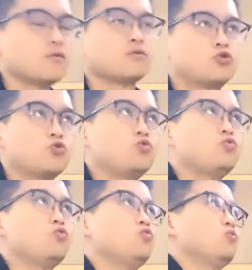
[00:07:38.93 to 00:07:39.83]

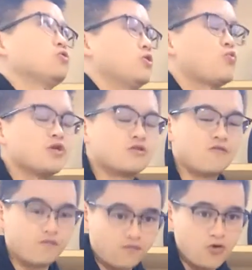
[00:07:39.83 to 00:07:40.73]
to deal with
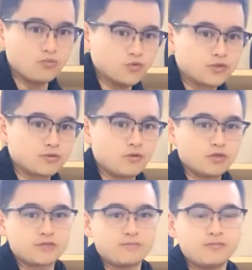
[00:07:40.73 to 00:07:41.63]
phones or
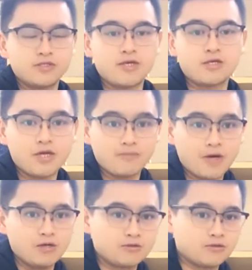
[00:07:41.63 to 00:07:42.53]
small size
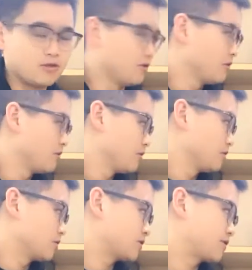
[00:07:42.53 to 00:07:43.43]
iPads, the
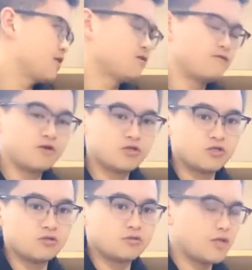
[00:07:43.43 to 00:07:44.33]
standard versions
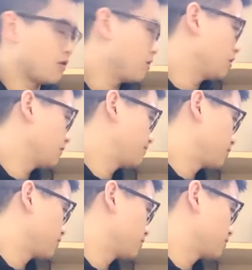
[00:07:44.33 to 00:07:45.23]
or the
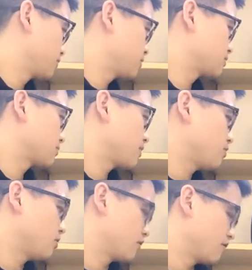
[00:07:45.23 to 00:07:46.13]
Bluetooth one or even the
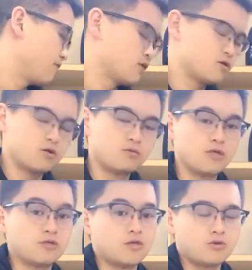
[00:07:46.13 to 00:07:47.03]
yellow one, they are good
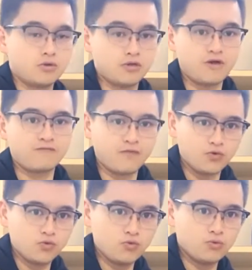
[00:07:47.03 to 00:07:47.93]
enough for you.
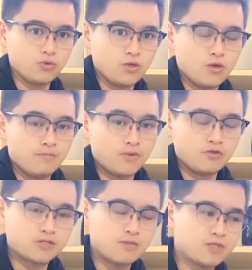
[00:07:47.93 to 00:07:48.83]
But
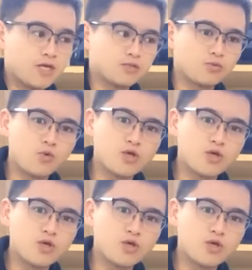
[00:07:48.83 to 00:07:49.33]
sometimes when